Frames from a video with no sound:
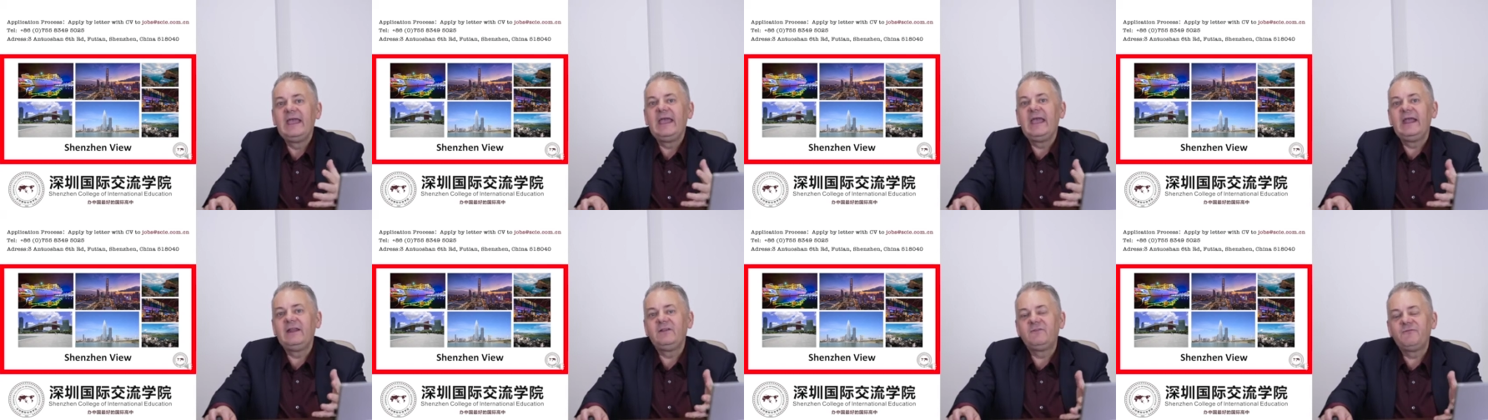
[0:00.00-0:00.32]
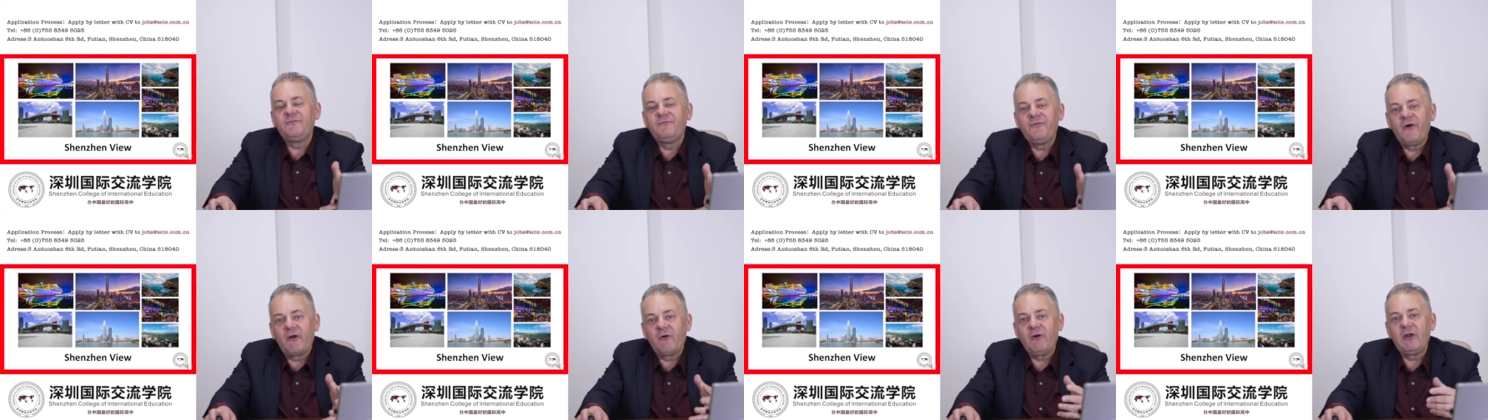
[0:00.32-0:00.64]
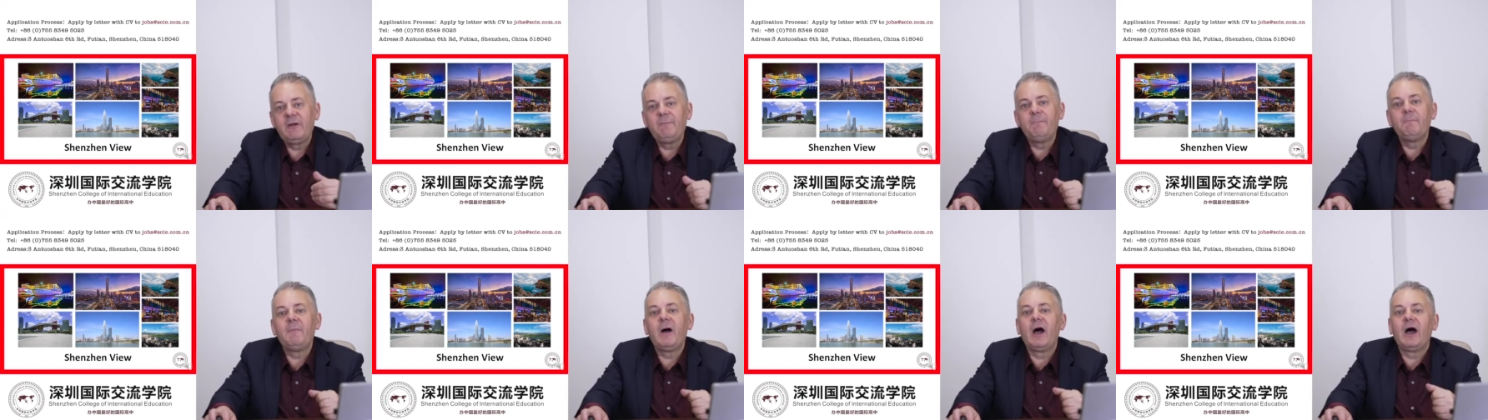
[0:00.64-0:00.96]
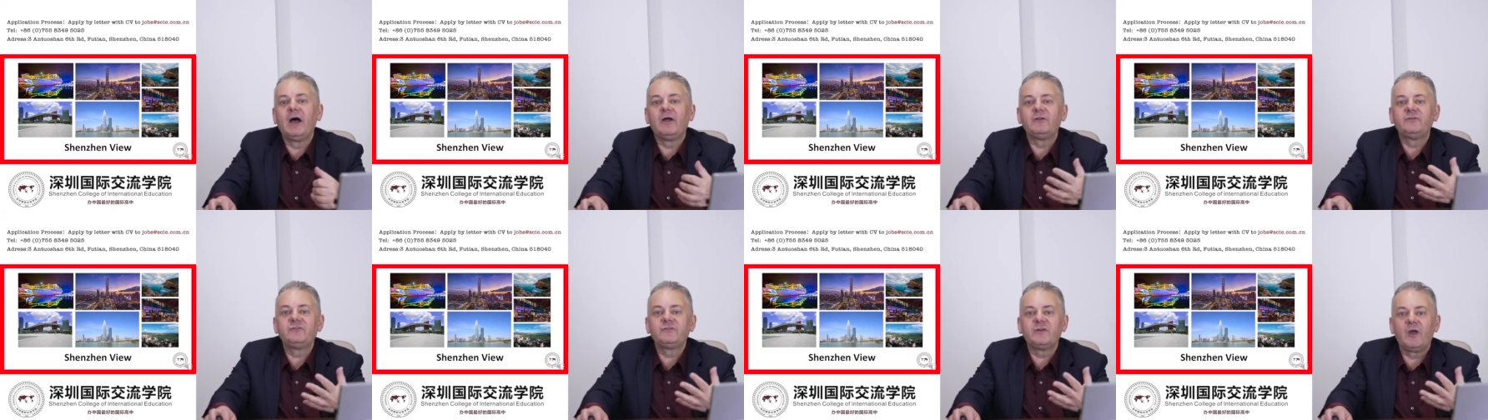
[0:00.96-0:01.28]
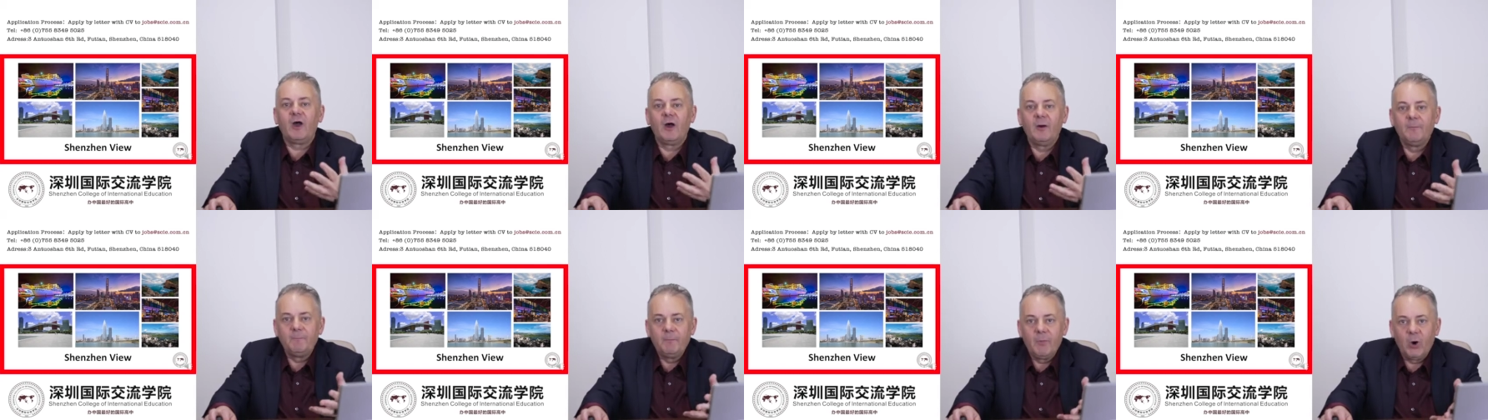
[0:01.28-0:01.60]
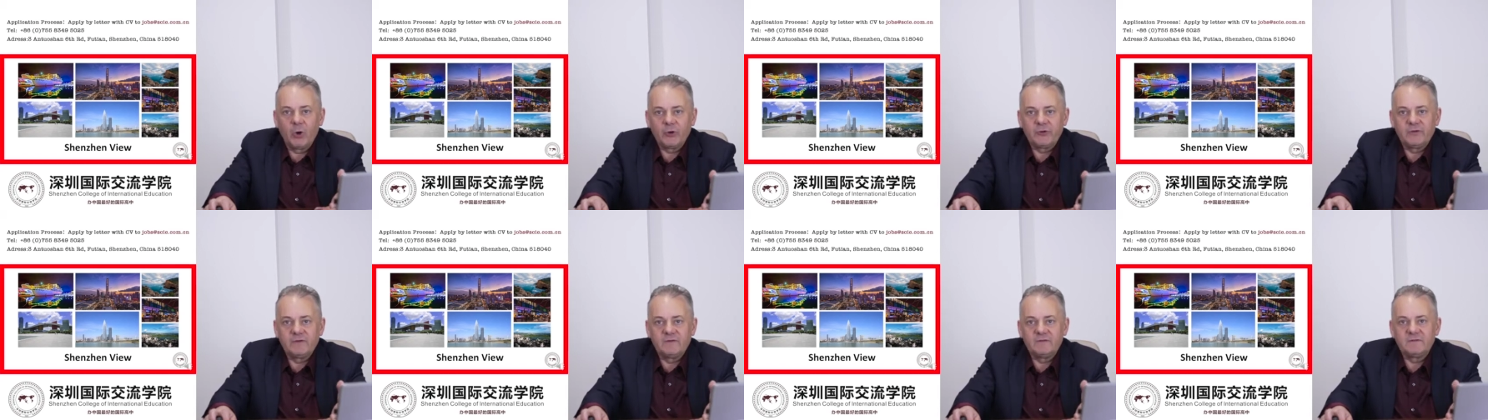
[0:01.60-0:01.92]
It's very much a
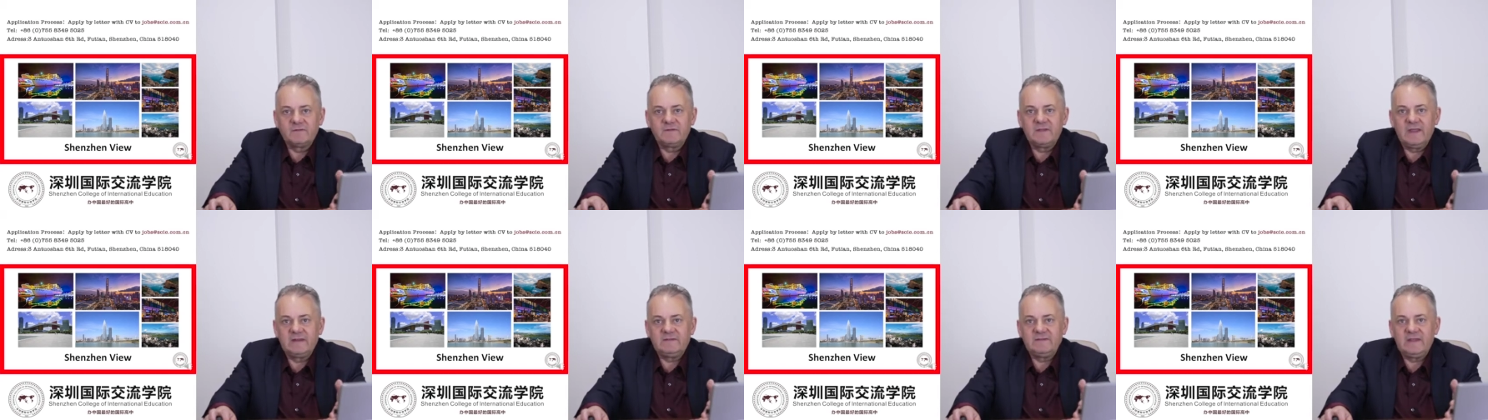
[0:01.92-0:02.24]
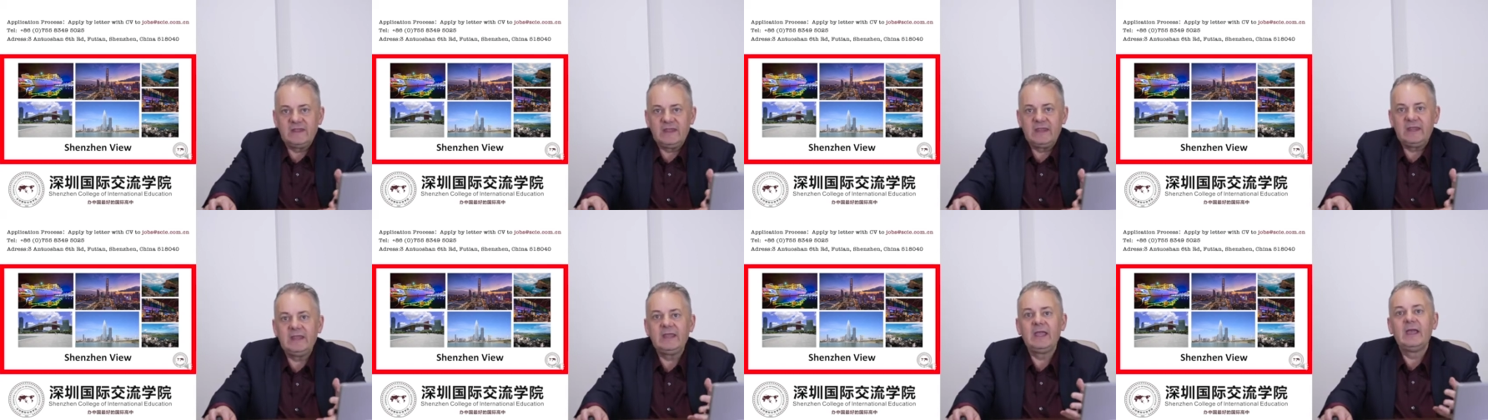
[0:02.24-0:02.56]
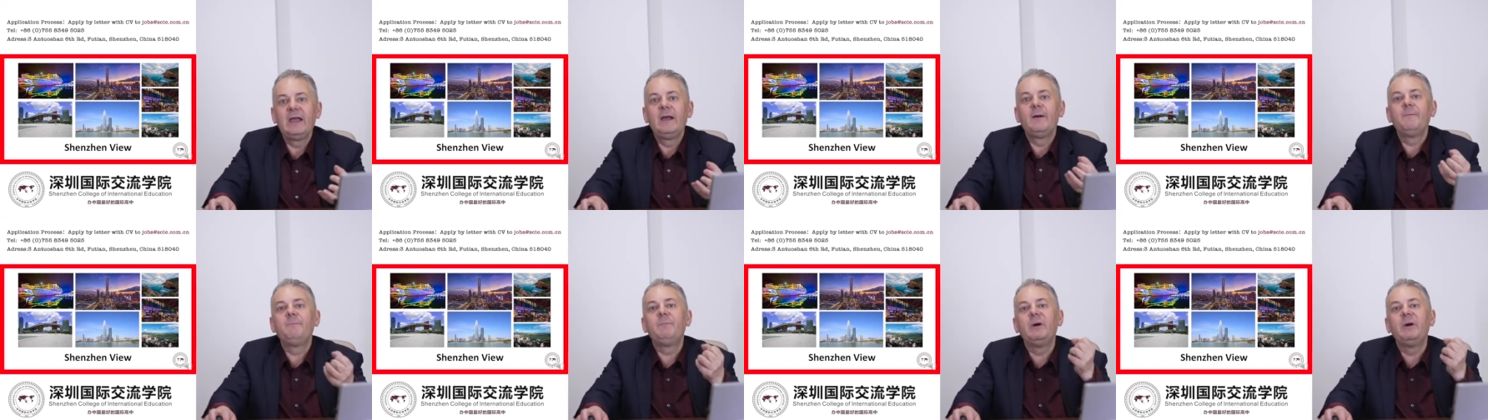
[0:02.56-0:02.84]
modern city,